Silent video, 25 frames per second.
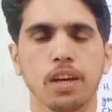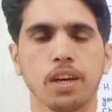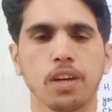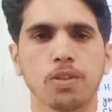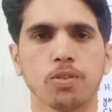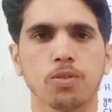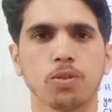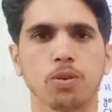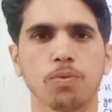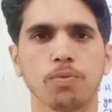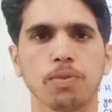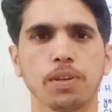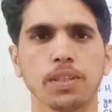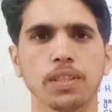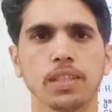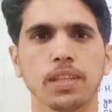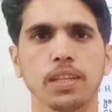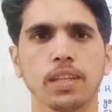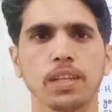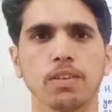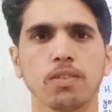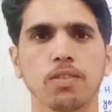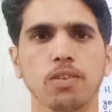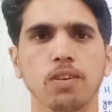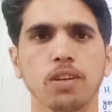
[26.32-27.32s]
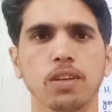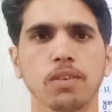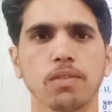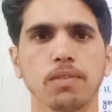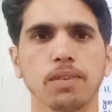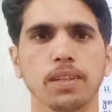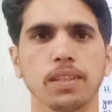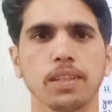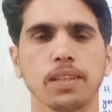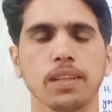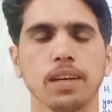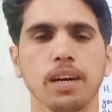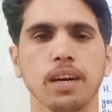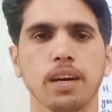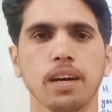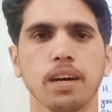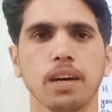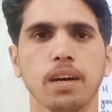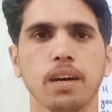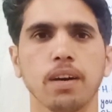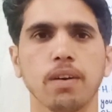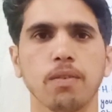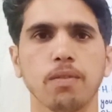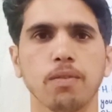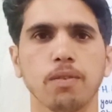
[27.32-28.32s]
So, firstly, going with
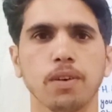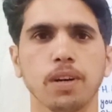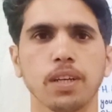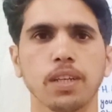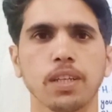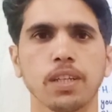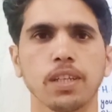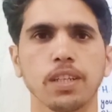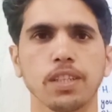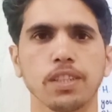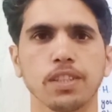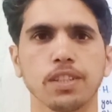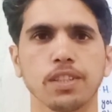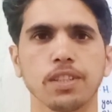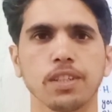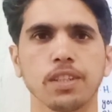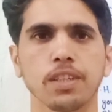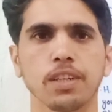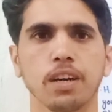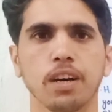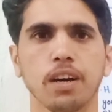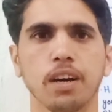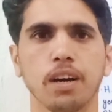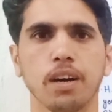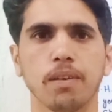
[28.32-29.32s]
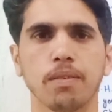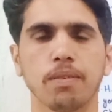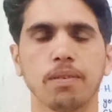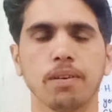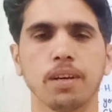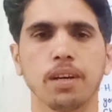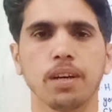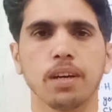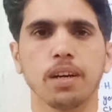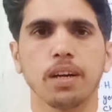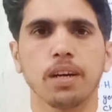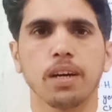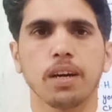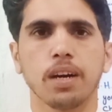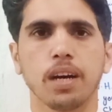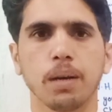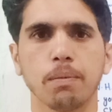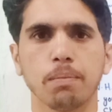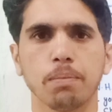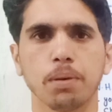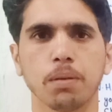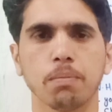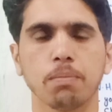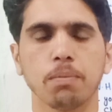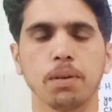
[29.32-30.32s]
the word history of
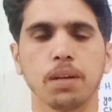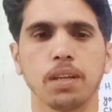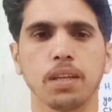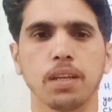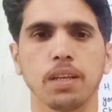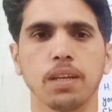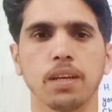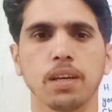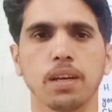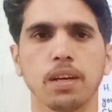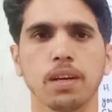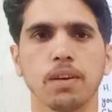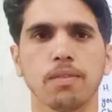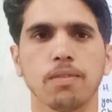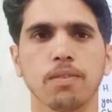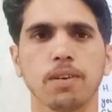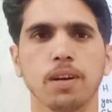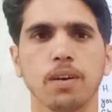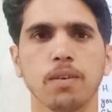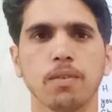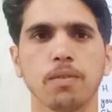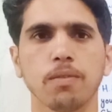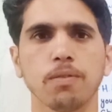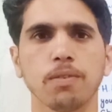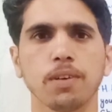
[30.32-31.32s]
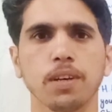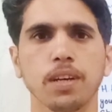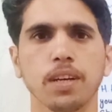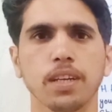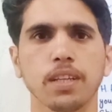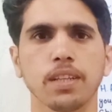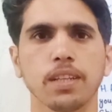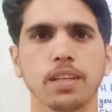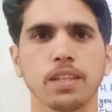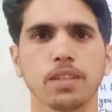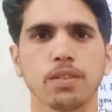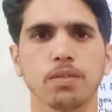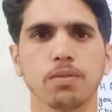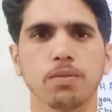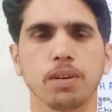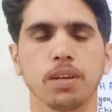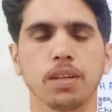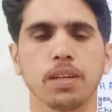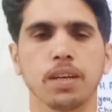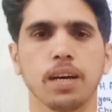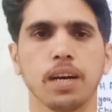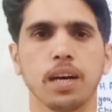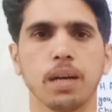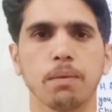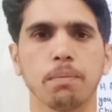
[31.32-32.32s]
hyperbole, from where this
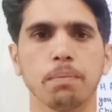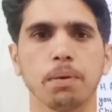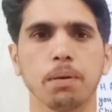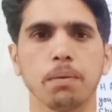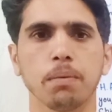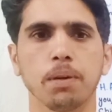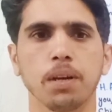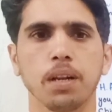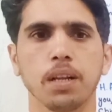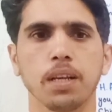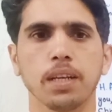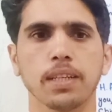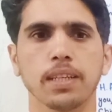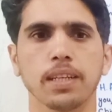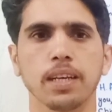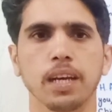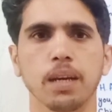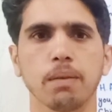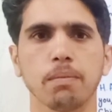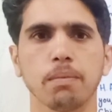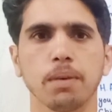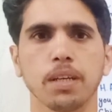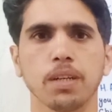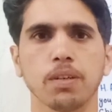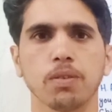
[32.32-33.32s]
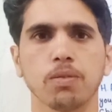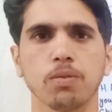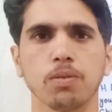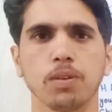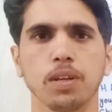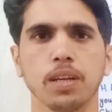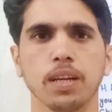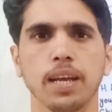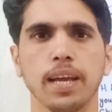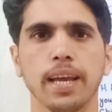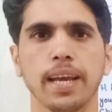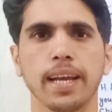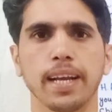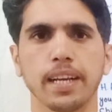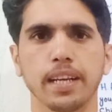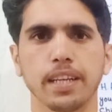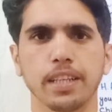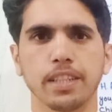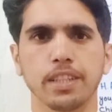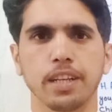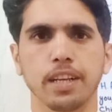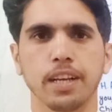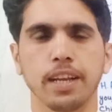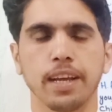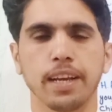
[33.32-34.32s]
word hyperbole came into an
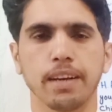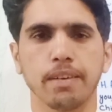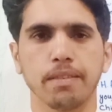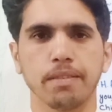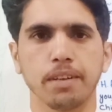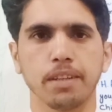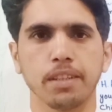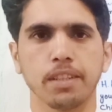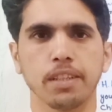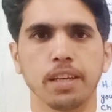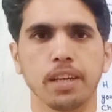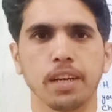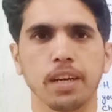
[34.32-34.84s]
English language.